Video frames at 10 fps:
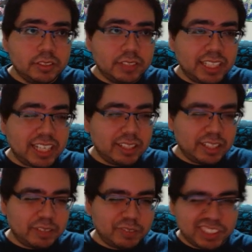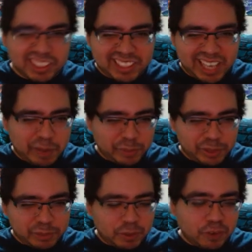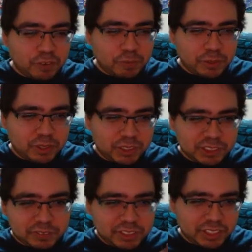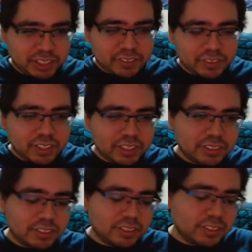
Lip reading: They kind of like want to dabble in both, but also in neither. And